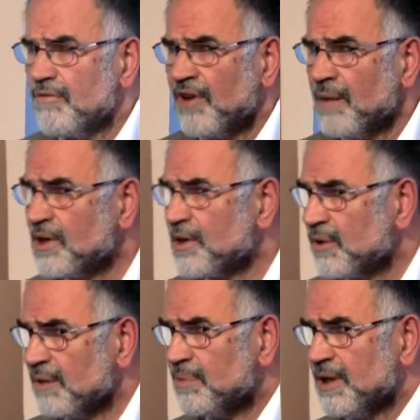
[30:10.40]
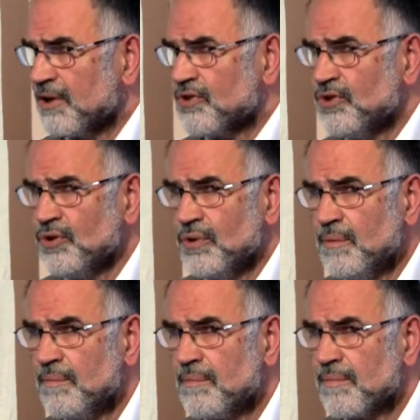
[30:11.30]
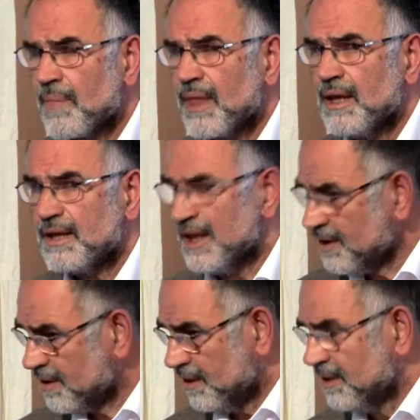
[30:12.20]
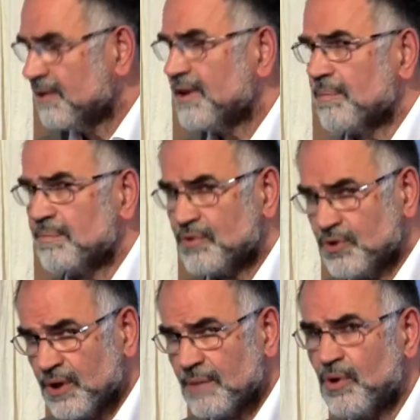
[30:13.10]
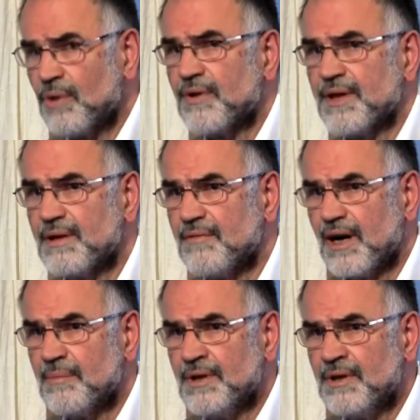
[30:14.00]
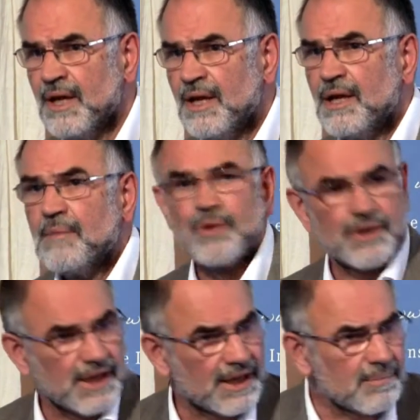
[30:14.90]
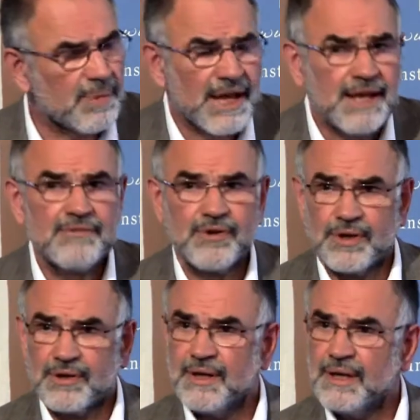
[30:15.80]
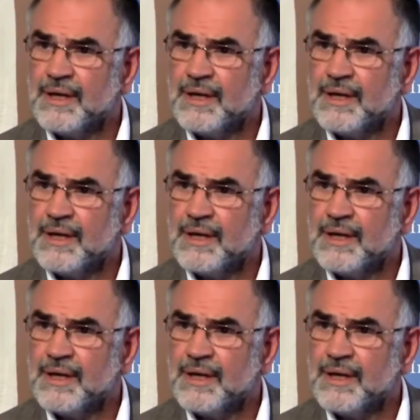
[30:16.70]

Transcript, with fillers: farmers who are in Pillar 2, yes, they're doing more for the environment, but they're getting paid for it.